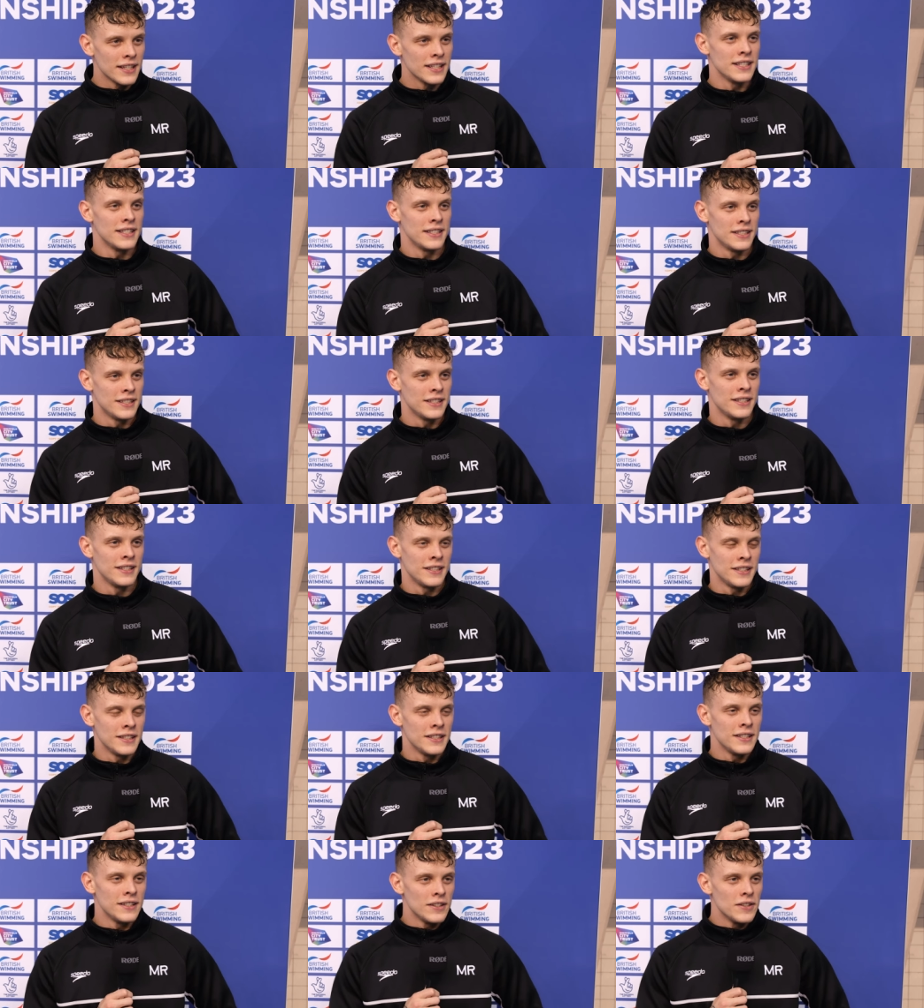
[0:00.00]
It's kind of a
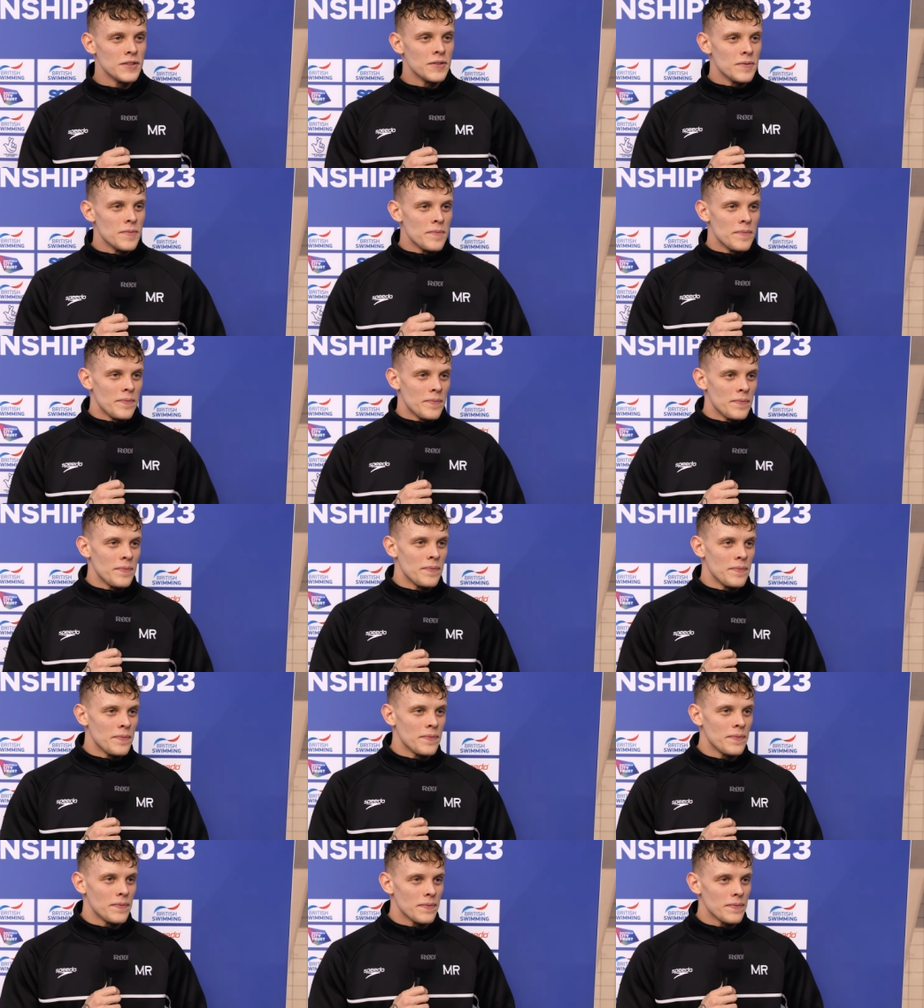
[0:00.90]
measure of the man that
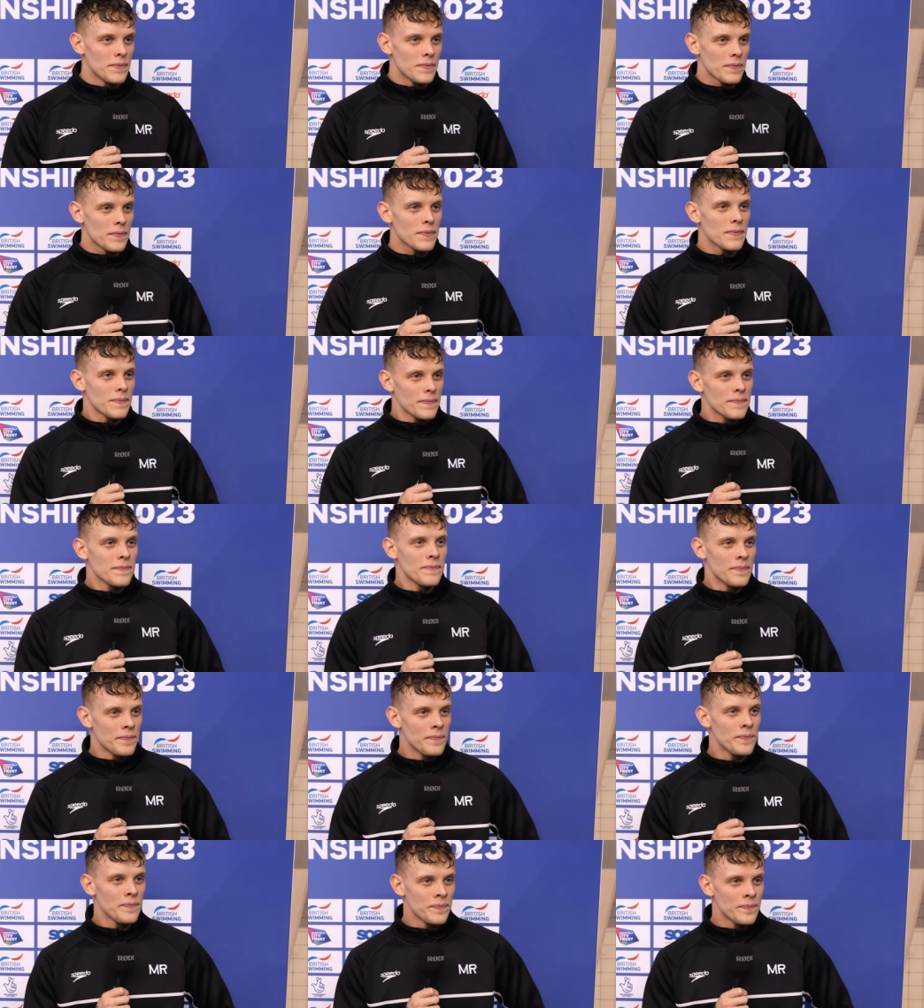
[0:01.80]
the
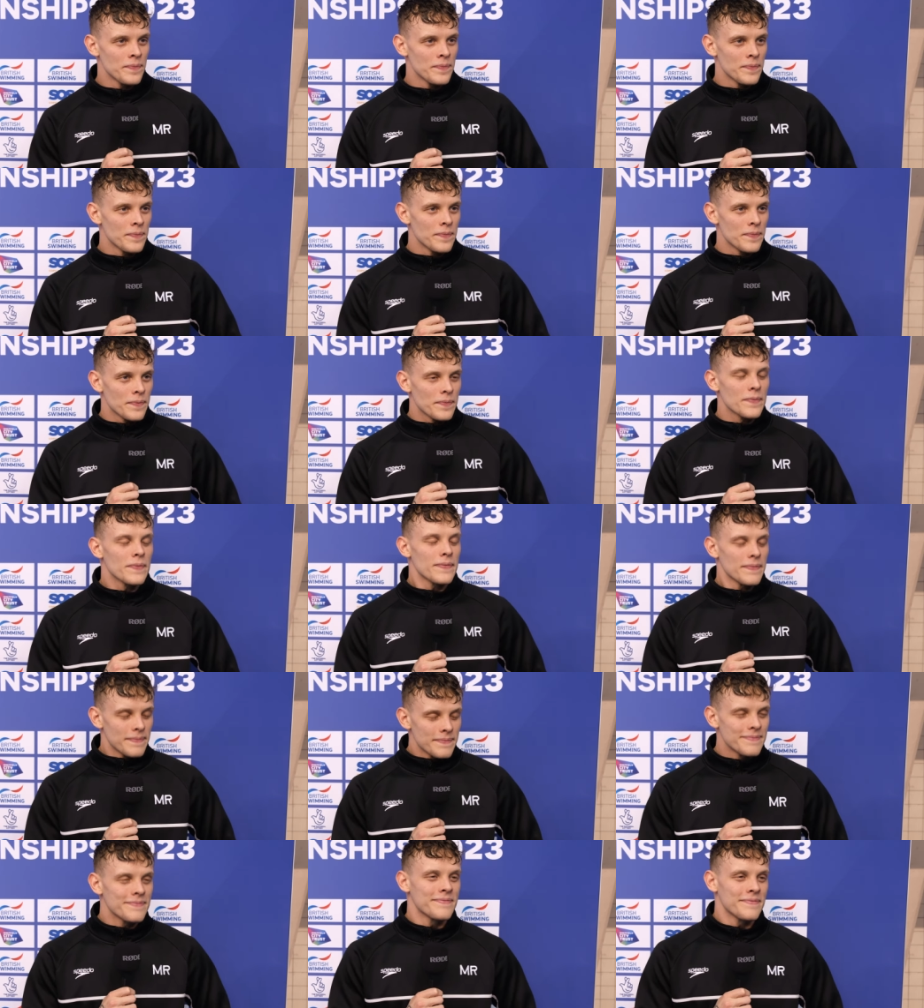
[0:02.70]
gold isn't enough here.
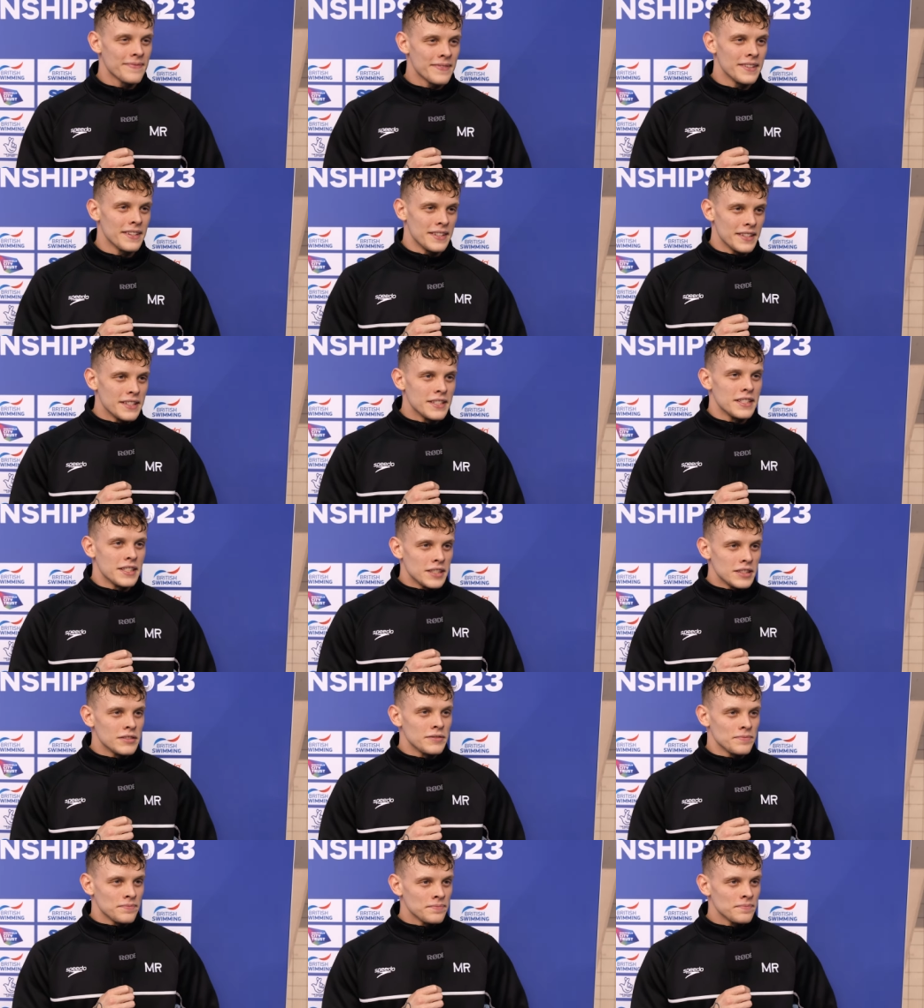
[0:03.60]
There's
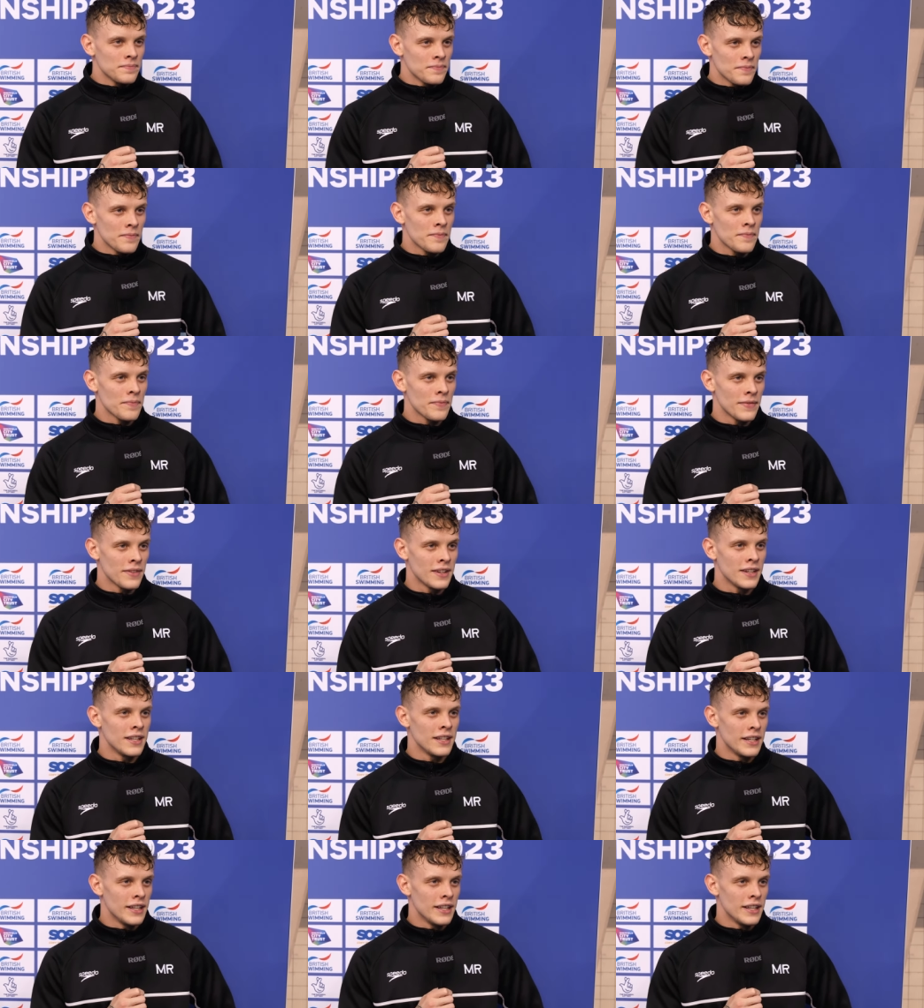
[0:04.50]
lots more to come this summer.